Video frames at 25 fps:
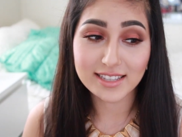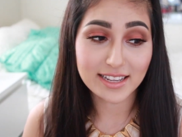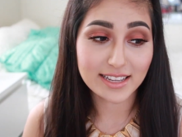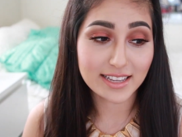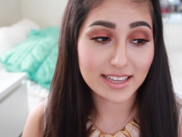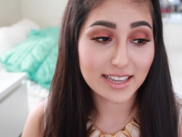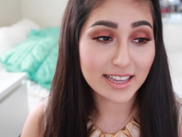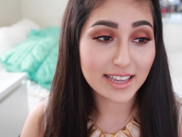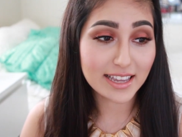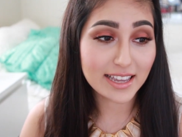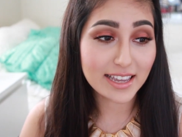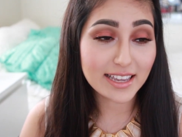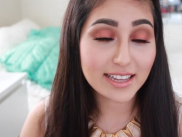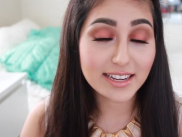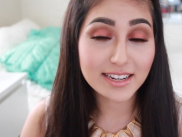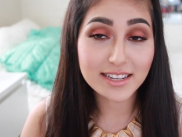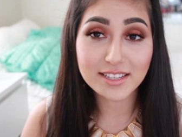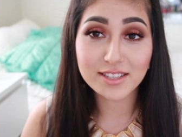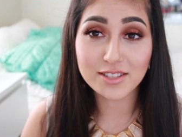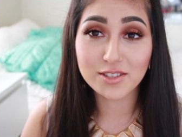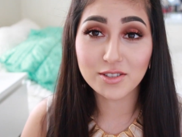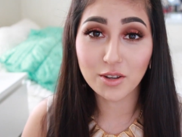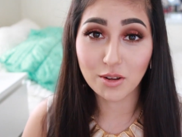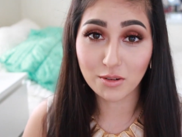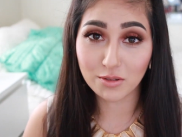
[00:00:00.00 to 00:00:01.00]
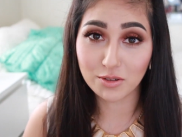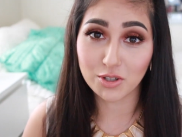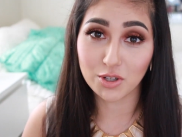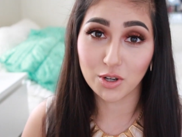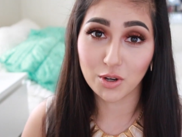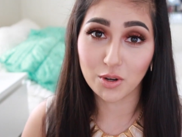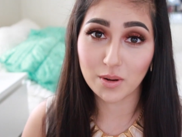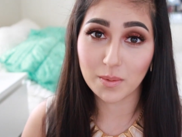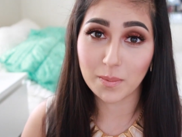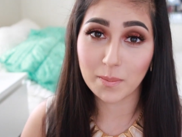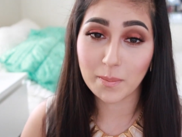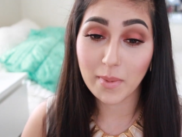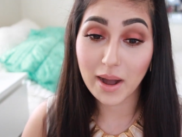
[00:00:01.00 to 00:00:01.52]
Like, it is no
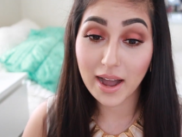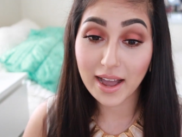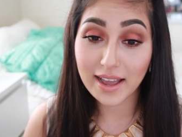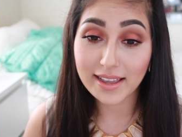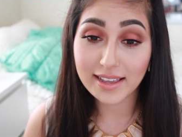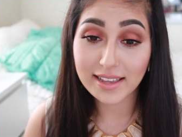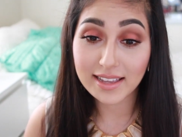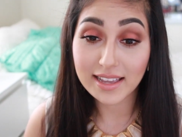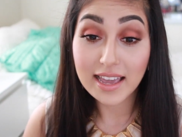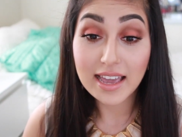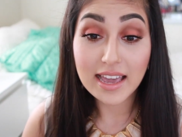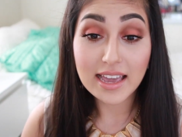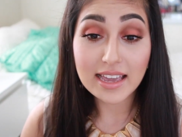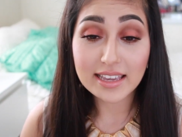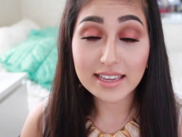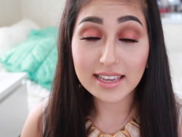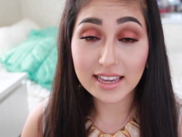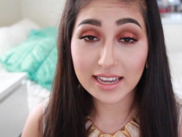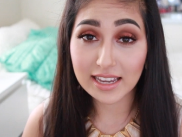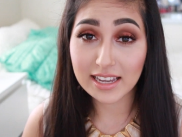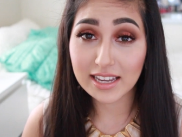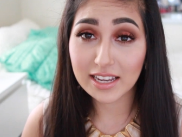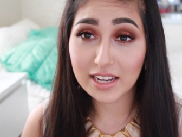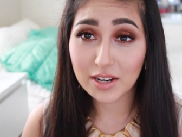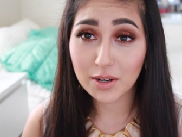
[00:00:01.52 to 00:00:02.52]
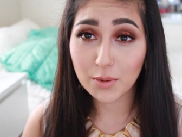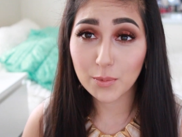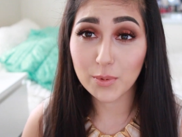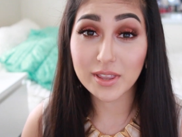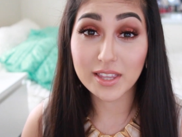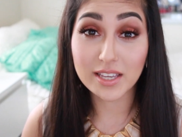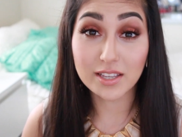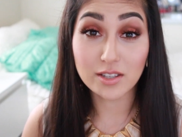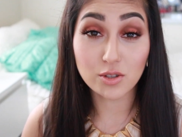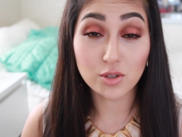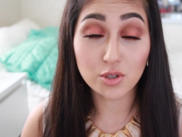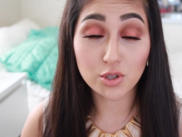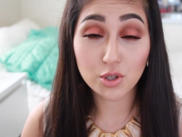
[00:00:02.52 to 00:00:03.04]
joke. Mine get here
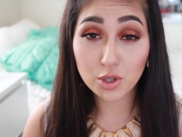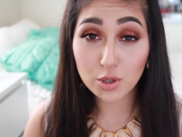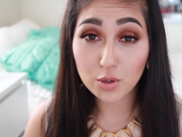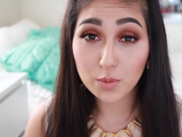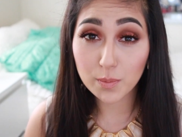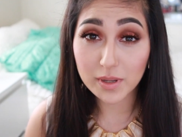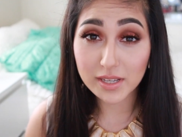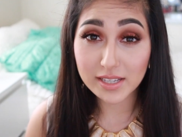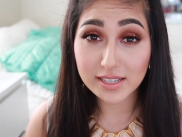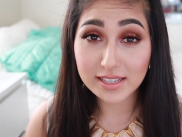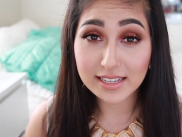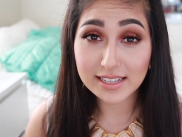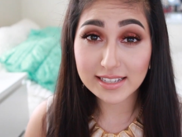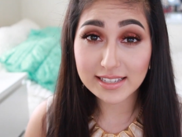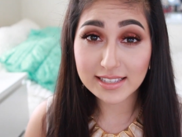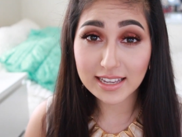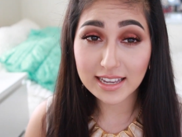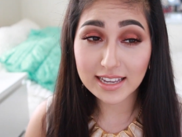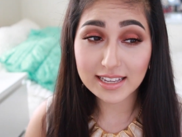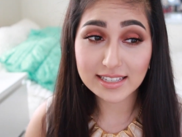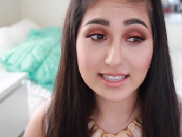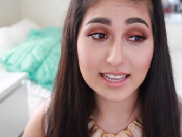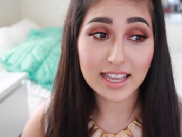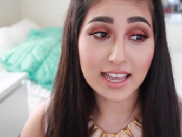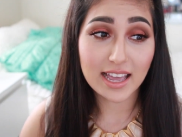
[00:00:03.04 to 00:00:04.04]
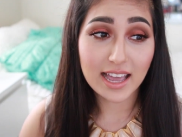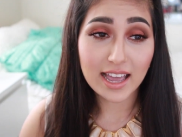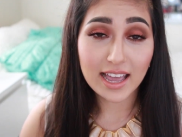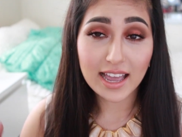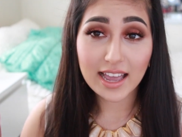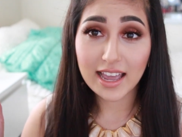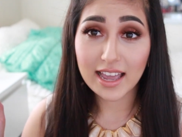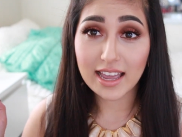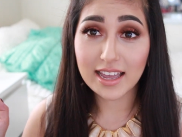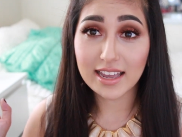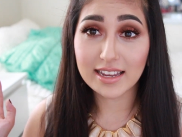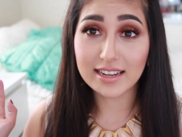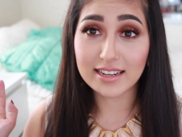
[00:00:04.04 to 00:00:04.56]
within 2 business days,
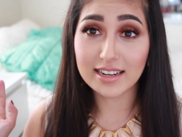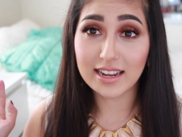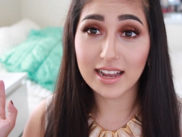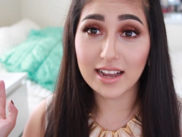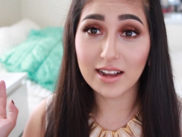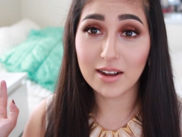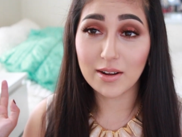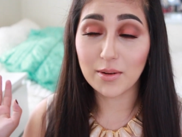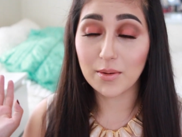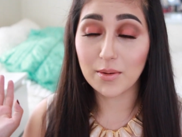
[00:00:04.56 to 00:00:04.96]
and